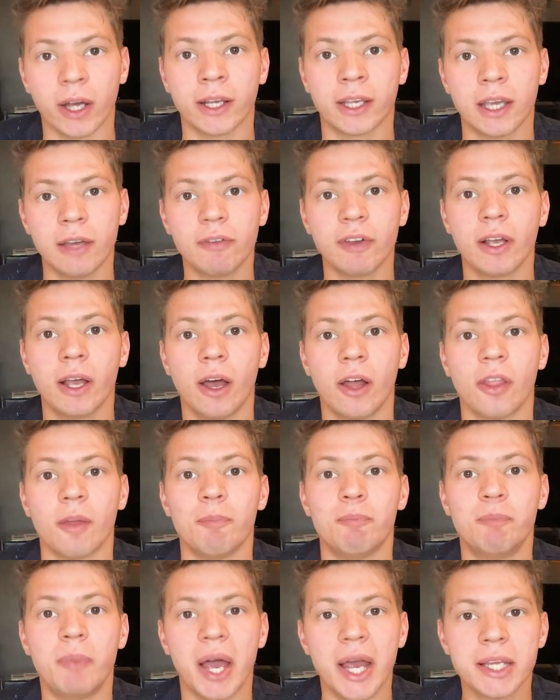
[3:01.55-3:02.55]
and giving her the
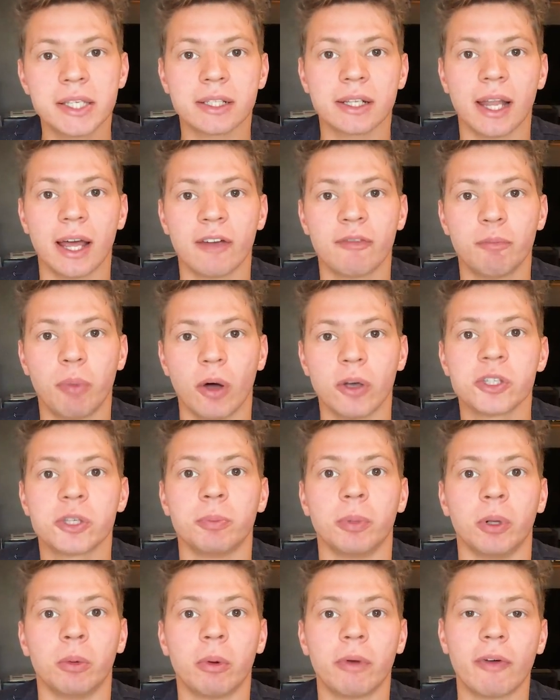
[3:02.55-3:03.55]
best life
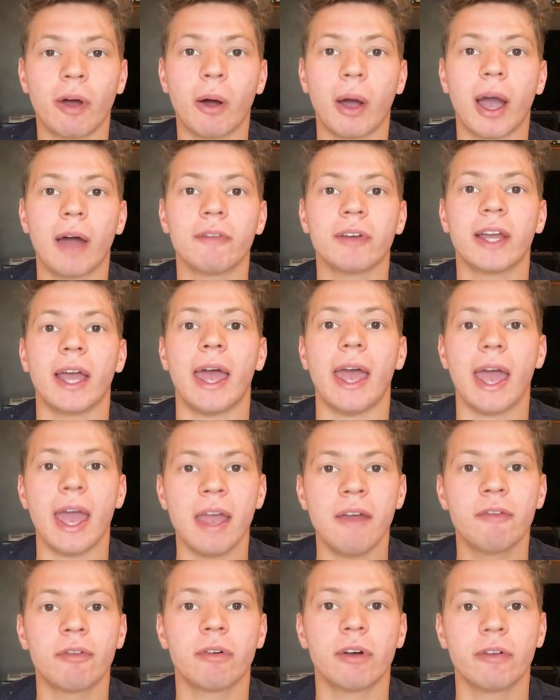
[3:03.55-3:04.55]
possible without having
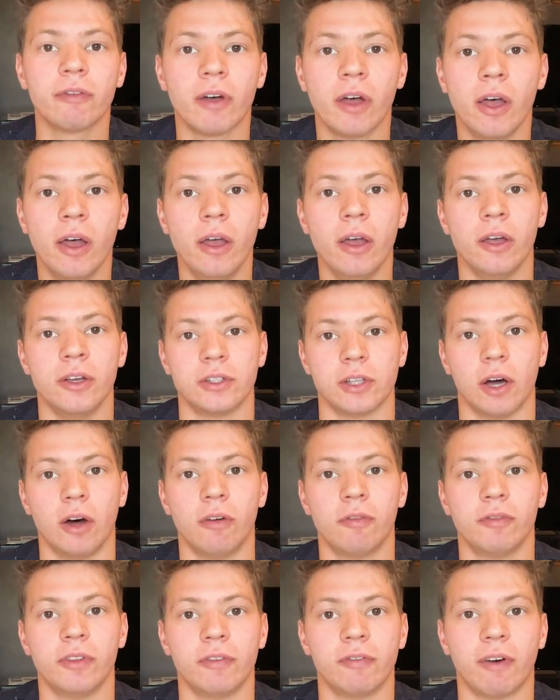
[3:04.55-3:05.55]
ever have heard
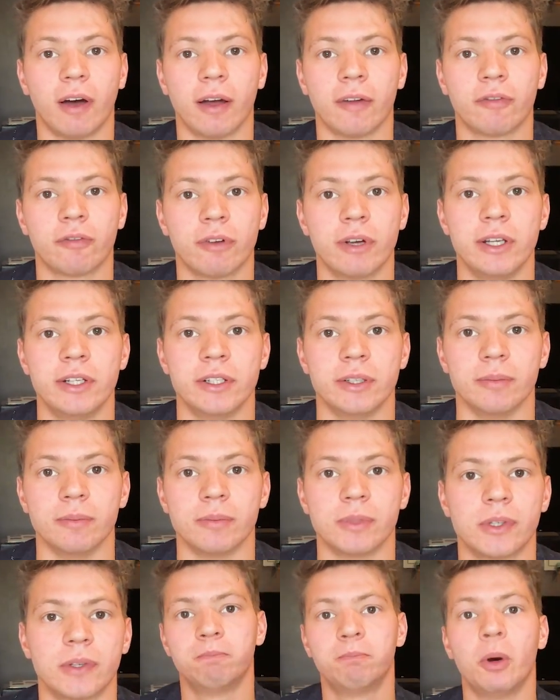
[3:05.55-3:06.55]
of the five
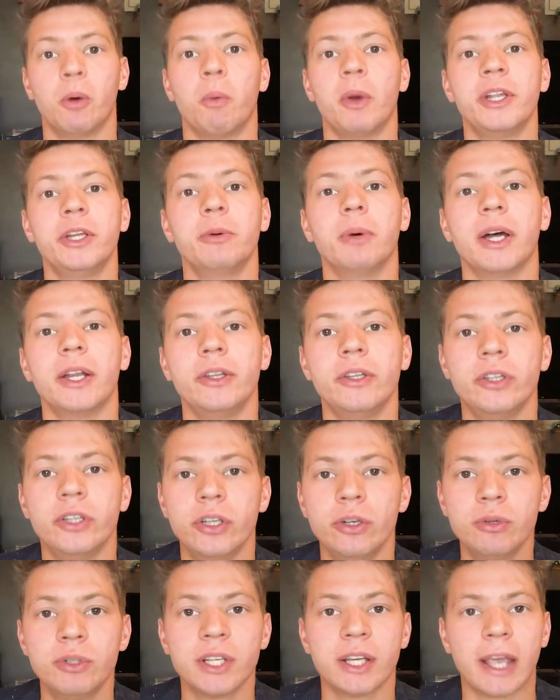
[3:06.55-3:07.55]
freedoms. But when you are
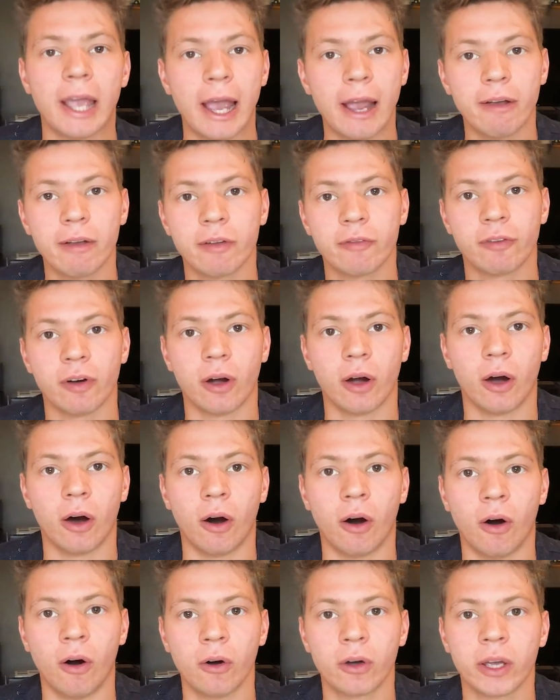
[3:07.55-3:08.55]
new to caring for a
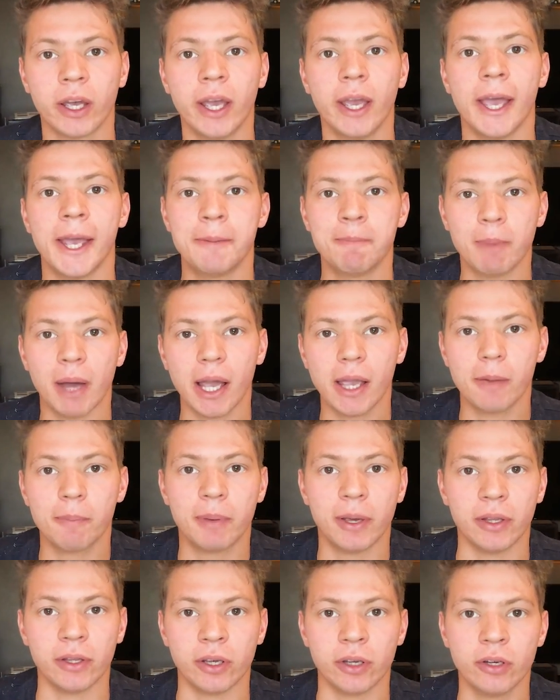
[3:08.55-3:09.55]
hawk, in my
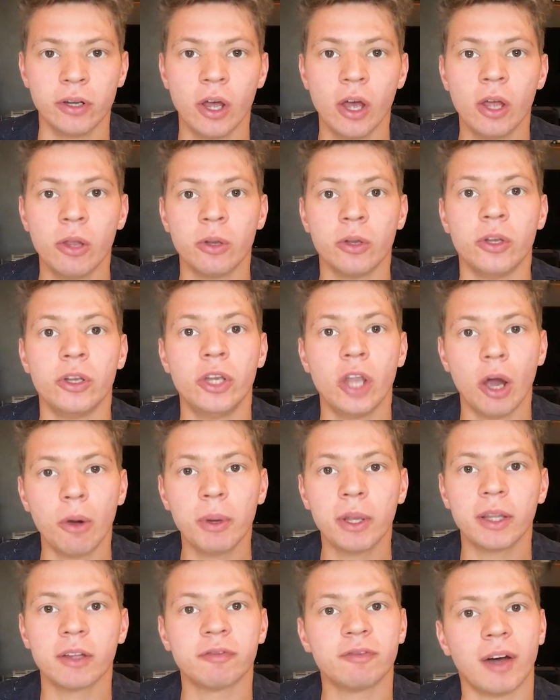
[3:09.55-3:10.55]
opinion,
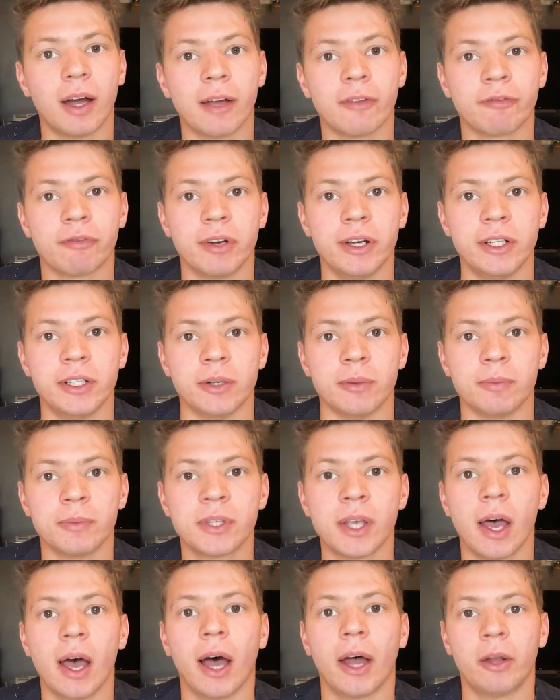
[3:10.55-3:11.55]
knowing the five
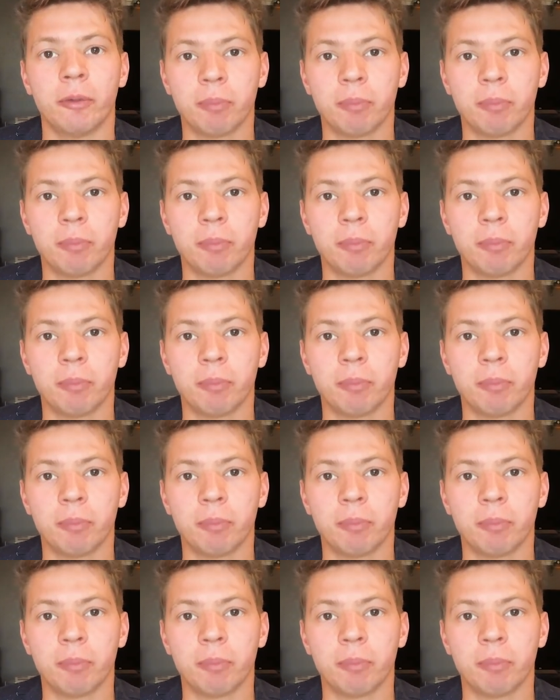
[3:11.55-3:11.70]
freedoms and